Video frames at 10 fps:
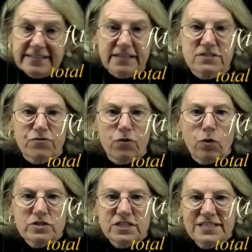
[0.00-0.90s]
it is, of
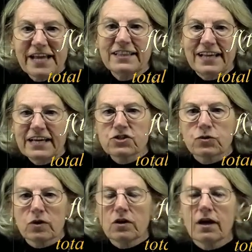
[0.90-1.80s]
course, to take the
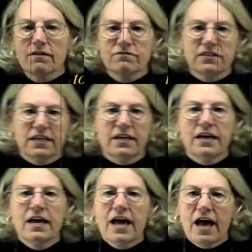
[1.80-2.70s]
integral of the
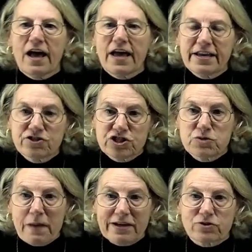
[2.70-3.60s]
energy
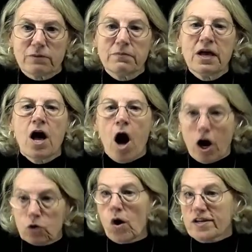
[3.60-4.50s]
spectrum
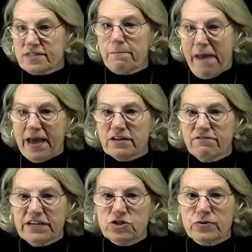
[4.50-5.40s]
across the band
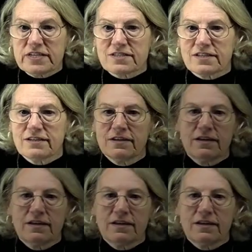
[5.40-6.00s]
of interest.